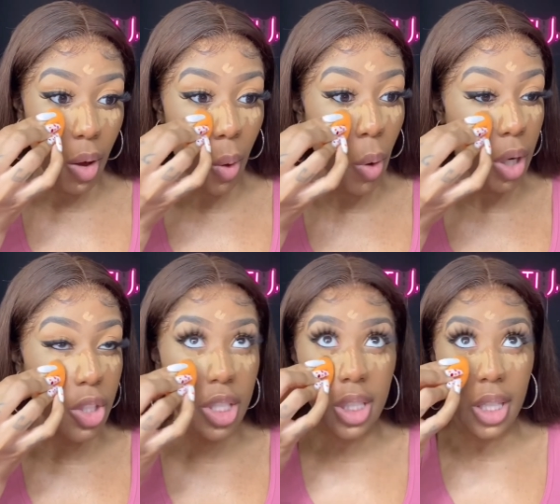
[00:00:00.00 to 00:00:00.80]
or
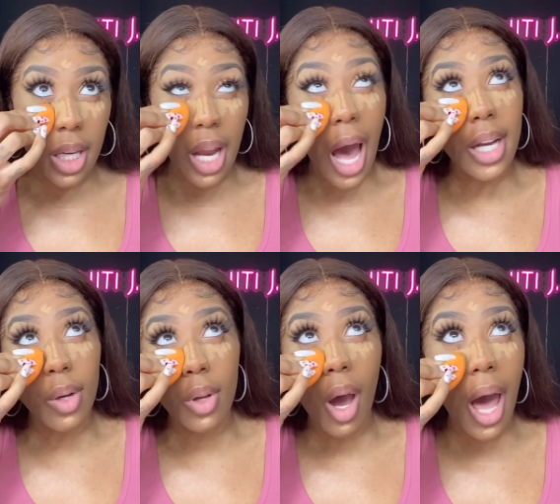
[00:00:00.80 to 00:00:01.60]
she did. I
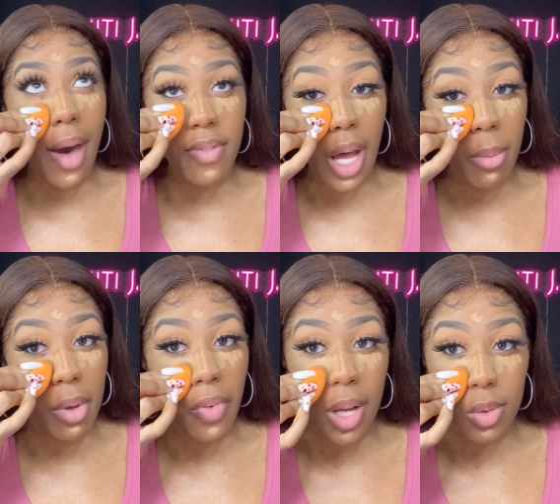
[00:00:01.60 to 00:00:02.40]
don't know. I have not
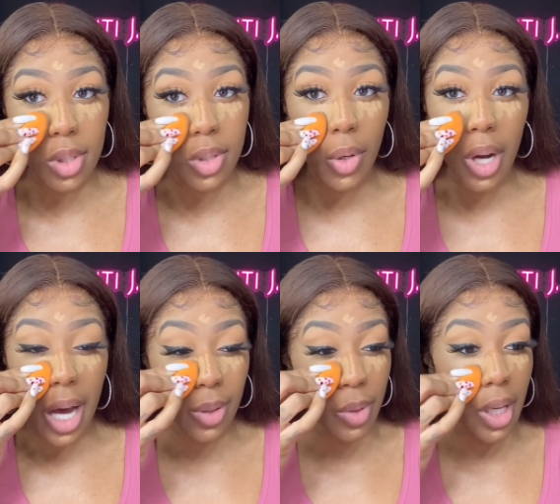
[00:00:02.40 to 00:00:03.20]
been following the story.
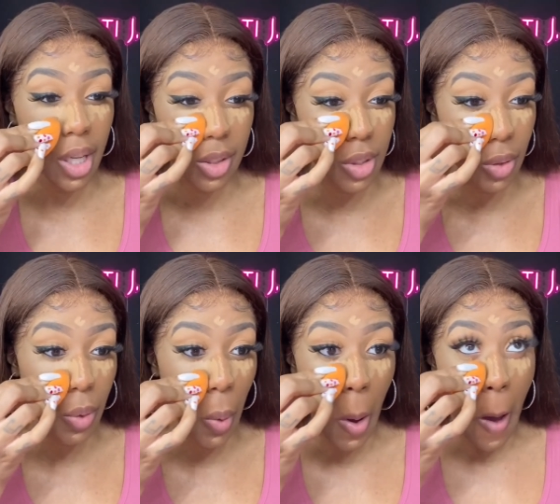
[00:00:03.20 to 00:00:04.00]
I don't care
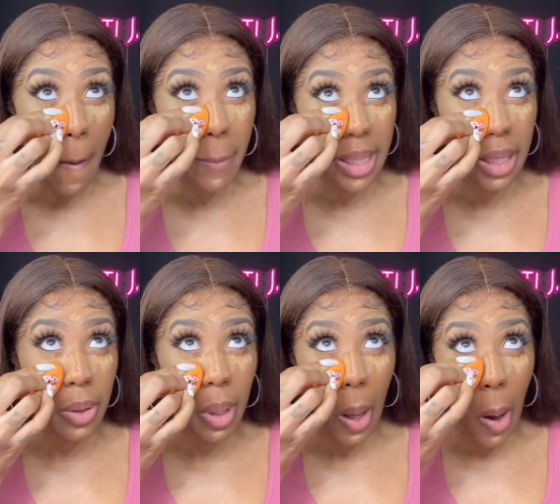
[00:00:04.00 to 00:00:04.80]
to, but I
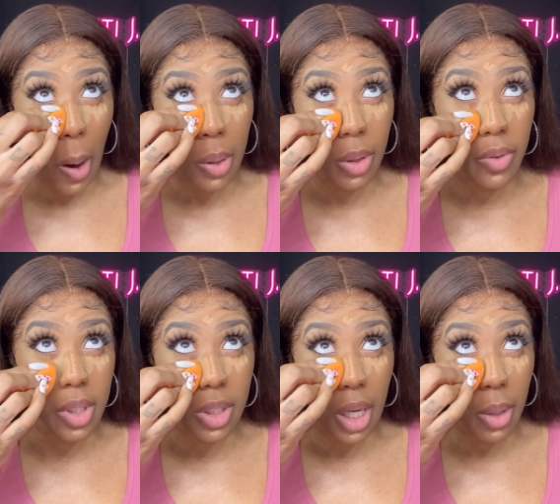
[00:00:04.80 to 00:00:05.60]
know they all over
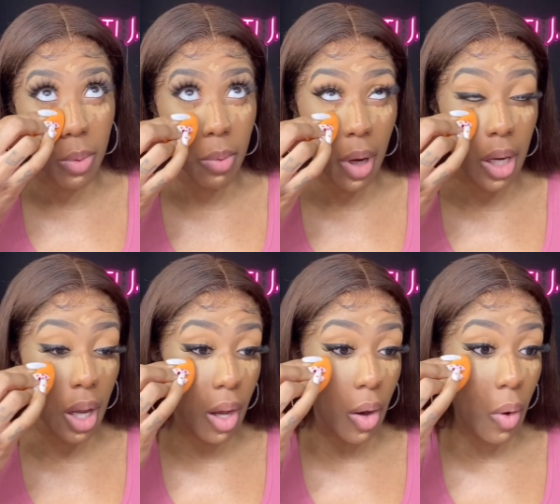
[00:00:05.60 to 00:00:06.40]
the Shade Room right
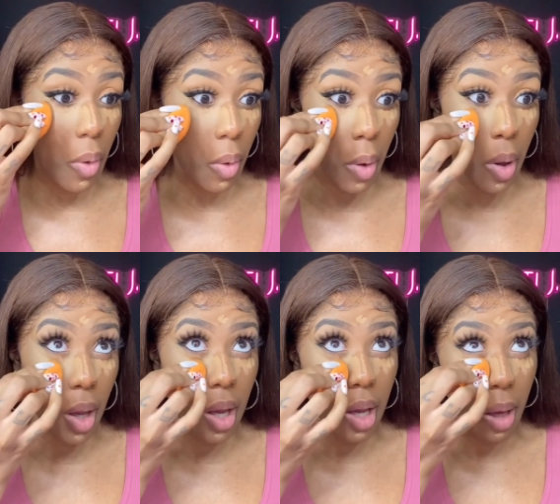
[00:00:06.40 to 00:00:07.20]
now,
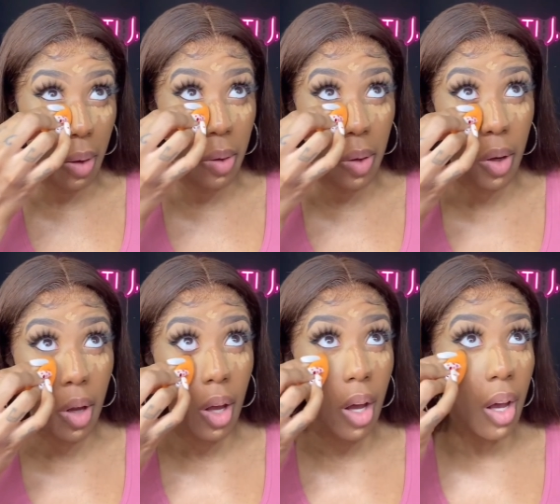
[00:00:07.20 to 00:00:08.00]
and
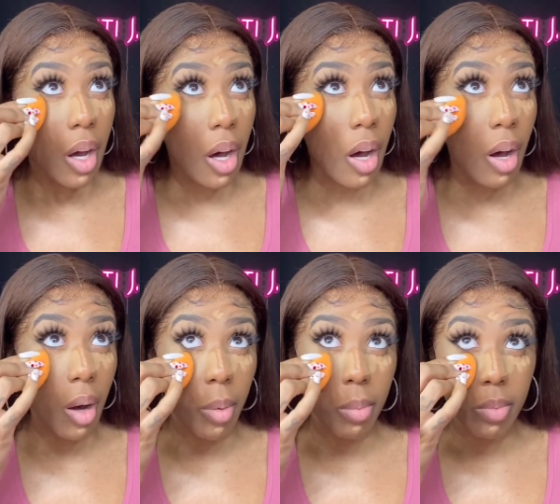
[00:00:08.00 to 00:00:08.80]

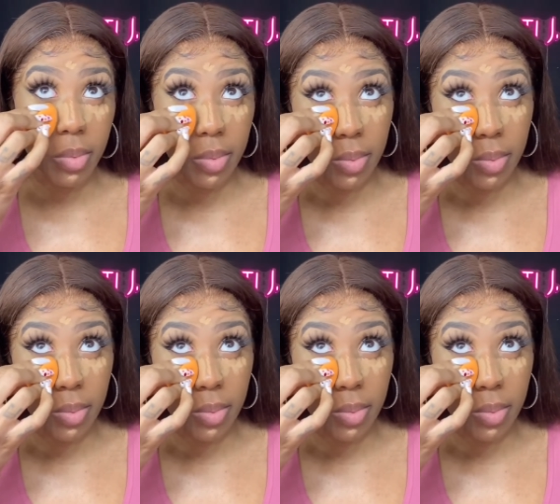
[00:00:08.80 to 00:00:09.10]
um,